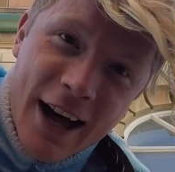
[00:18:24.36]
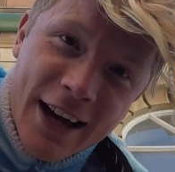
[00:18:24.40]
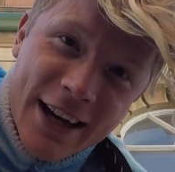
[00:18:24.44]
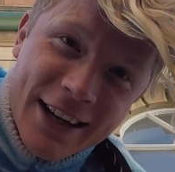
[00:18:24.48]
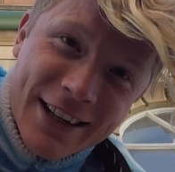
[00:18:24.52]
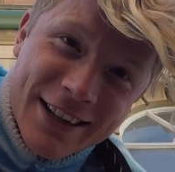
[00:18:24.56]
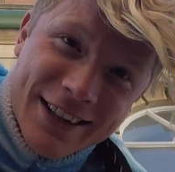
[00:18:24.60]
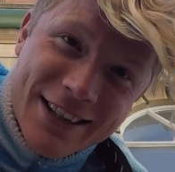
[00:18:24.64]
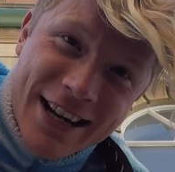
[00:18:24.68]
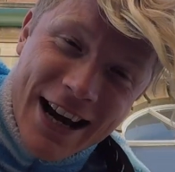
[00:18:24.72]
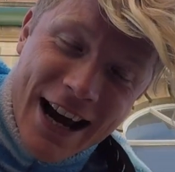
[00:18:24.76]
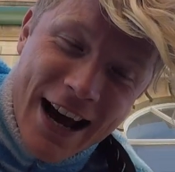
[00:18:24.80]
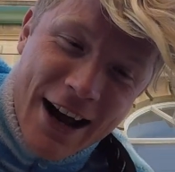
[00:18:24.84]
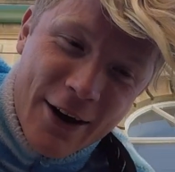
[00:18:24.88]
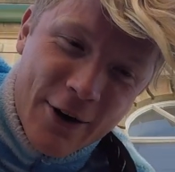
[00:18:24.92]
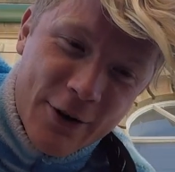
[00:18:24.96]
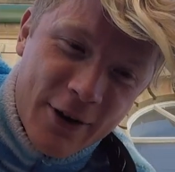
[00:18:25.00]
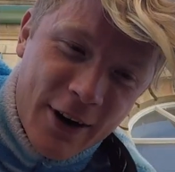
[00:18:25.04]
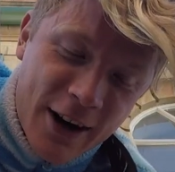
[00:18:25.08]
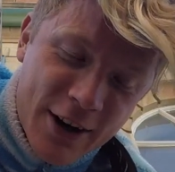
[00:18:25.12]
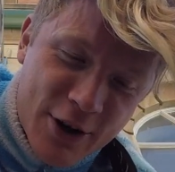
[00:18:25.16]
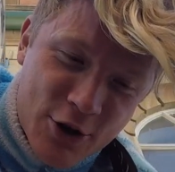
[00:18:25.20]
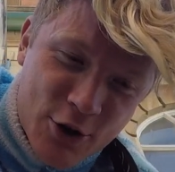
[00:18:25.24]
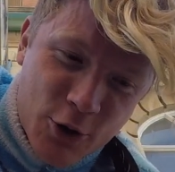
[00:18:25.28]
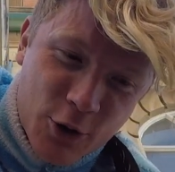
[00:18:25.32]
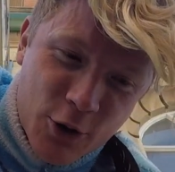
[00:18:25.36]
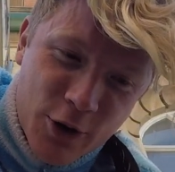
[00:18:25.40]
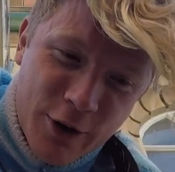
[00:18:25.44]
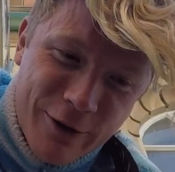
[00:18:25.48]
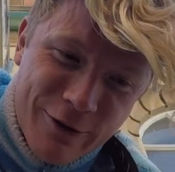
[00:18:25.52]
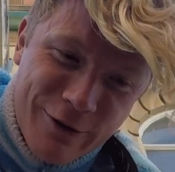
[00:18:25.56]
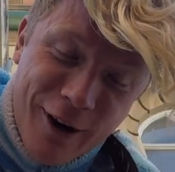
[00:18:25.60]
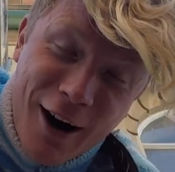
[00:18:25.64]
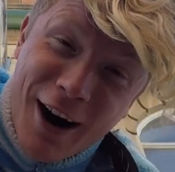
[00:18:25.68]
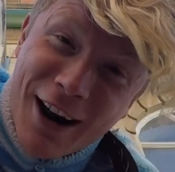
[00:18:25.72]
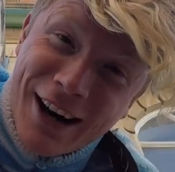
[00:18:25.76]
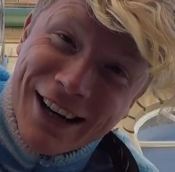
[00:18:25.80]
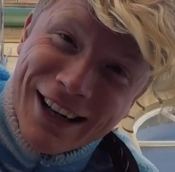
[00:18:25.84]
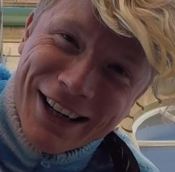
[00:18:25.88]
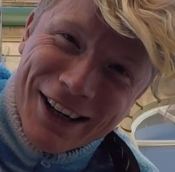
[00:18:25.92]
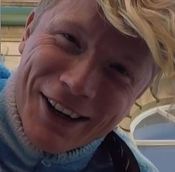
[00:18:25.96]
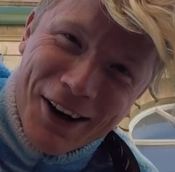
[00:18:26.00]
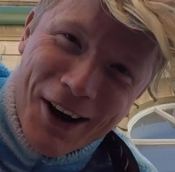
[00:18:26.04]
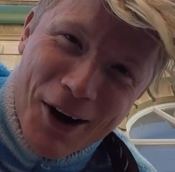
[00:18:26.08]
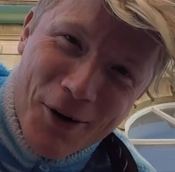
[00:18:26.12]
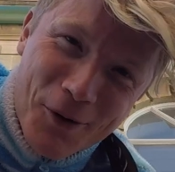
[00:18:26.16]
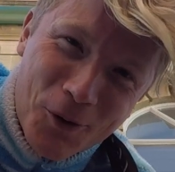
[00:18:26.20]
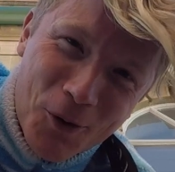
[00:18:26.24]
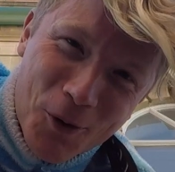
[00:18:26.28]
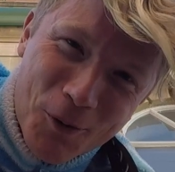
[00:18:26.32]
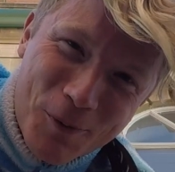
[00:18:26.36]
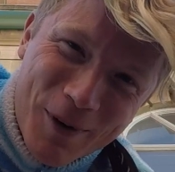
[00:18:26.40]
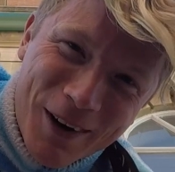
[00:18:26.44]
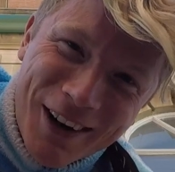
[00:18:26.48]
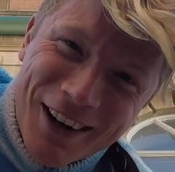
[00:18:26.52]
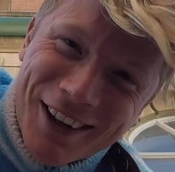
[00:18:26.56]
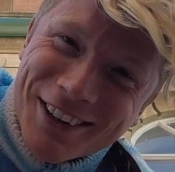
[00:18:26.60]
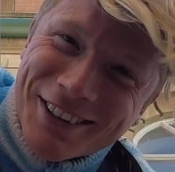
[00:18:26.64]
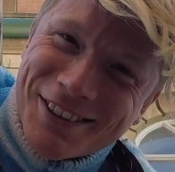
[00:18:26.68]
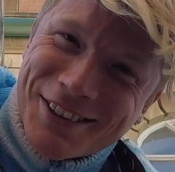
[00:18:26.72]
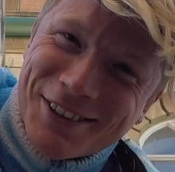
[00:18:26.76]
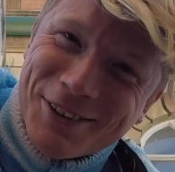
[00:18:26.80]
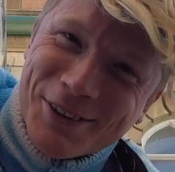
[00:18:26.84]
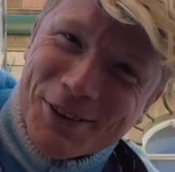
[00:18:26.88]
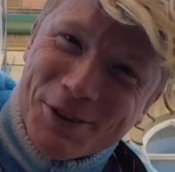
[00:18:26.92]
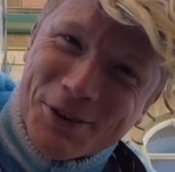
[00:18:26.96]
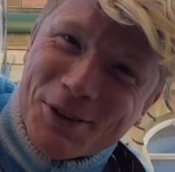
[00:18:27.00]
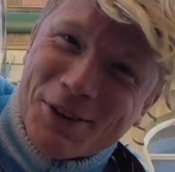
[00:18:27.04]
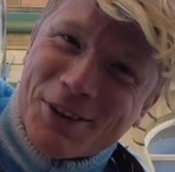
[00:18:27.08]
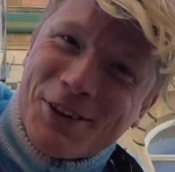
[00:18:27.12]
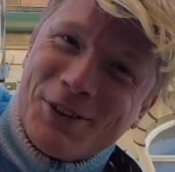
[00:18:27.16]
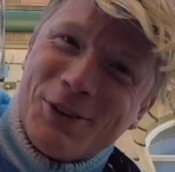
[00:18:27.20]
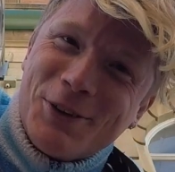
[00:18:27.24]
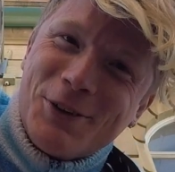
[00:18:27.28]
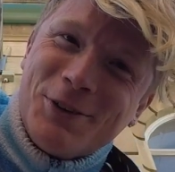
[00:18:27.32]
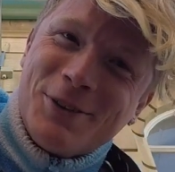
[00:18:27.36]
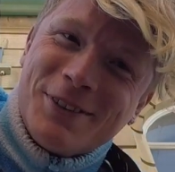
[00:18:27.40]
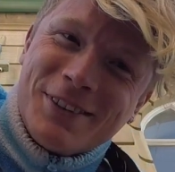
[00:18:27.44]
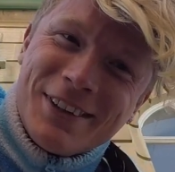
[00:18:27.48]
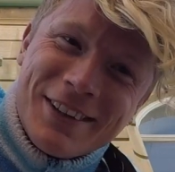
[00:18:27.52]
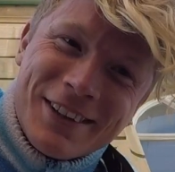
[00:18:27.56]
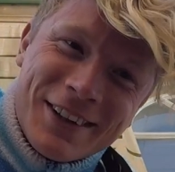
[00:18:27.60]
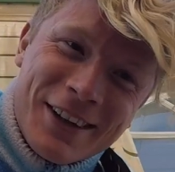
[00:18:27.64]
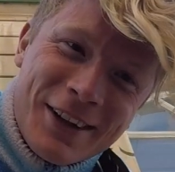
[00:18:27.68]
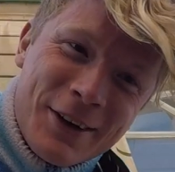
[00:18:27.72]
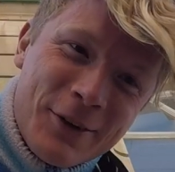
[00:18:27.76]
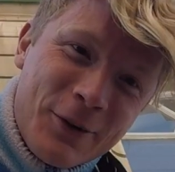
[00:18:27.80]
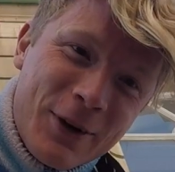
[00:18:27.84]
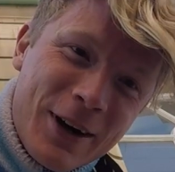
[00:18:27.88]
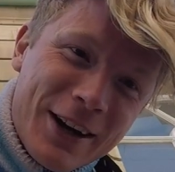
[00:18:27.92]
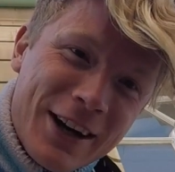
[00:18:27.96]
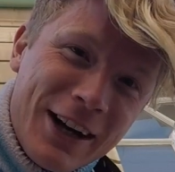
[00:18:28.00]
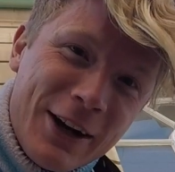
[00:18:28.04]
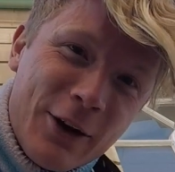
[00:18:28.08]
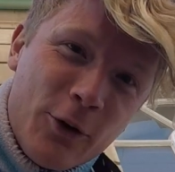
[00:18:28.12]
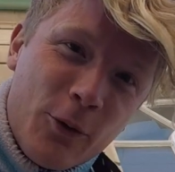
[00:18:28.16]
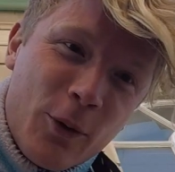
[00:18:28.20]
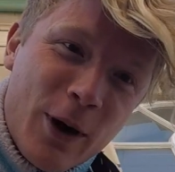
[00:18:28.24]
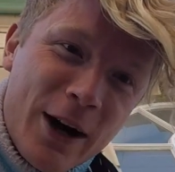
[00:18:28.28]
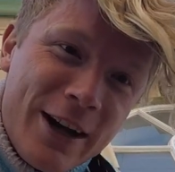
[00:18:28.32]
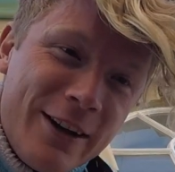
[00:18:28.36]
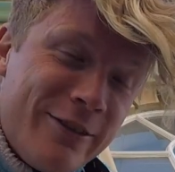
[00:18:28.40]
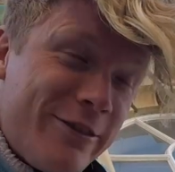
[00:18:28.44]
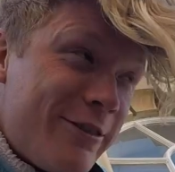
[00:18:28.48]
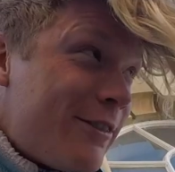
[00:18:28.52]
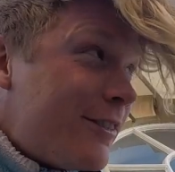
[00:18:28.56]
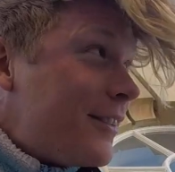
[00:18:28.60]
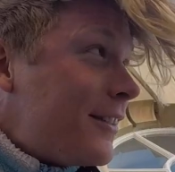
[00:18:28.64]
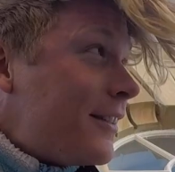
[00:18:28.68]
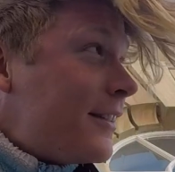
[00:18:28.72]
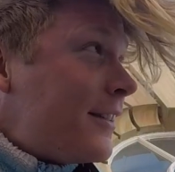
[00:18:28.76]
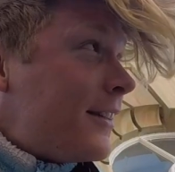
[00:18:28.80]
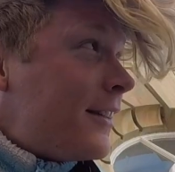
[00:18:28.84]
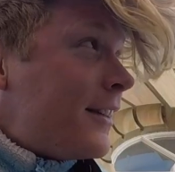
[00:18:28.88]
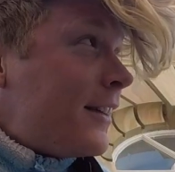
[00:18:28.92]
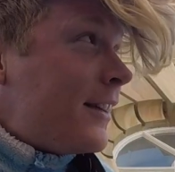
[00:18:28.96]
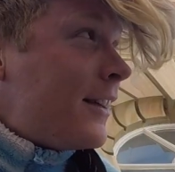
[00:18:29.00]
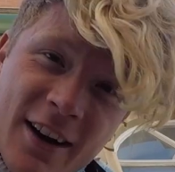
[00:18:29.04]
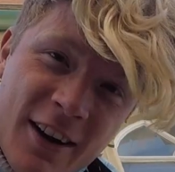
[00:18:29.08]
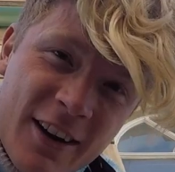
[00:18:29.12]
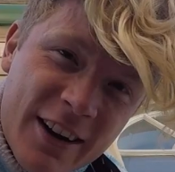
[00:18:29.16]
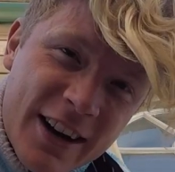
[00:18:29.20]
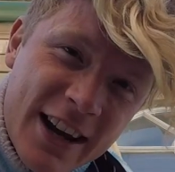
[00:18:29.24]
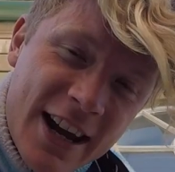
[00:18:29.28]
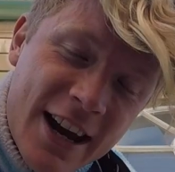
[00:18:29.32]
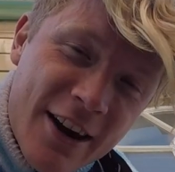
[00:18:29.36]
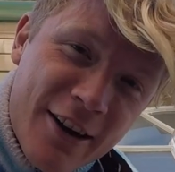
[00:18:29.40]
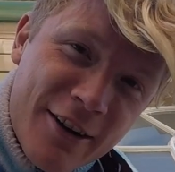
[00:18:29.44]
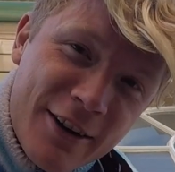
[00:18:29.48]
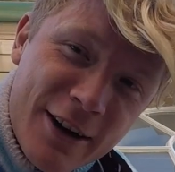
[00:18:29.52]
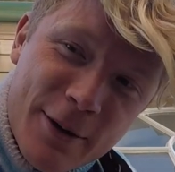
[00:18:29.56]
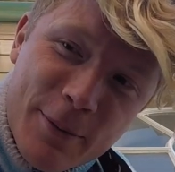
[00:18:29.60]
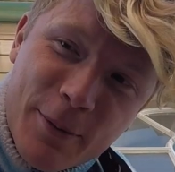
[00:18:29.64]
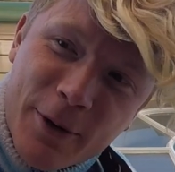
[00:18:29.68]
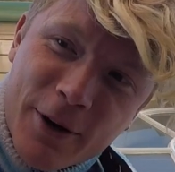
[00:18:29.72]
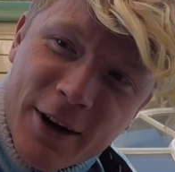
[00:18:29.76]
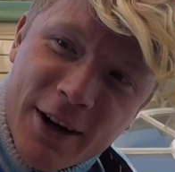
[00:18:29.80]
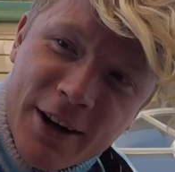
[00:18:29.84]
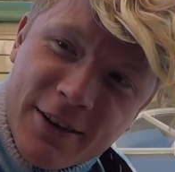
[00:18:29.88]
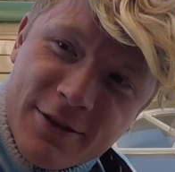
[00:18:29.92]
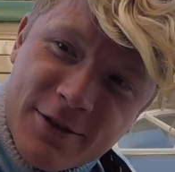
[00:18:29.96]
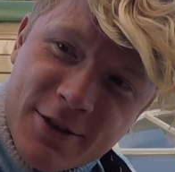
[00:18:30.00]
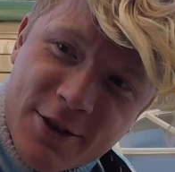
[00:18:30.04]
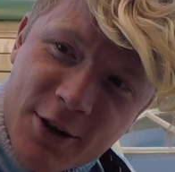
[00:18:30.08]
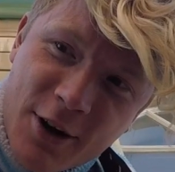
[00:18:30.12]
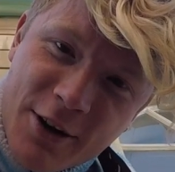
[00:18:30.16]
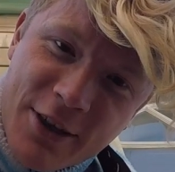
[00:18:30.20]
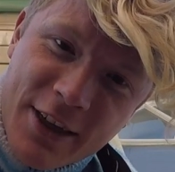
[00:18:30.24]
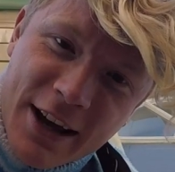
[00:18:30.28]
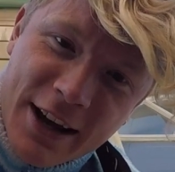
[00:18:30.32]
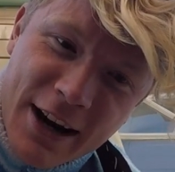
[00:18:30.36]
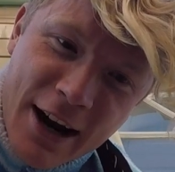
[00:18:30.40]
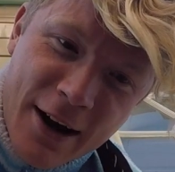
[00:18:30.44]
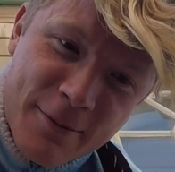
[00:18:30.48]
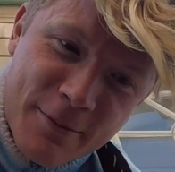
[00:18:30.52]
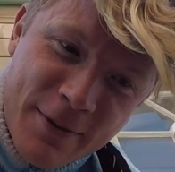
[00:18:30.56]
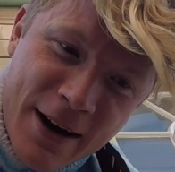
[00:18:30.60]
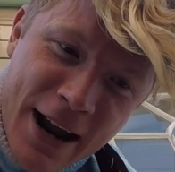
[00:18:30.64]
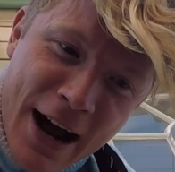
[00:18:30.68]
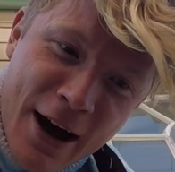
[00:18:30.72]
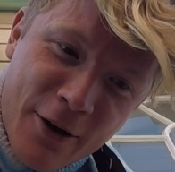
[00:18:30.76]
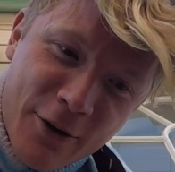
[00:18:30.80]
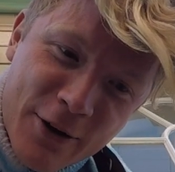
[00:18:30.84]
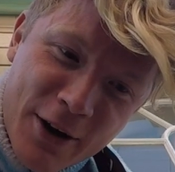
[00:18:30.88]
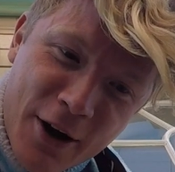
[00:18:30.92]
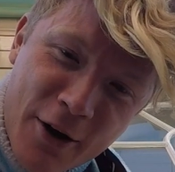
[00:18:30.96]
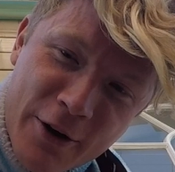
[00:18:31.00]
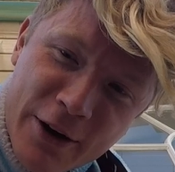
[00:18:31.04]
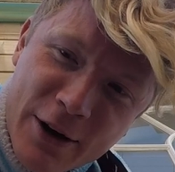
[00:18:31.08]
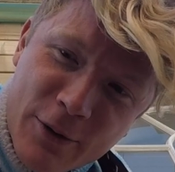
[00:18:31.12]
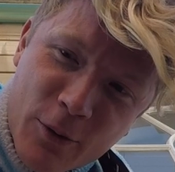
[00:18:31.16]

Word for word: in town. I saw the violin guy walk past, which was cool. We had a little wave, but yeah, I can't hear anybody. So I think I'm now the only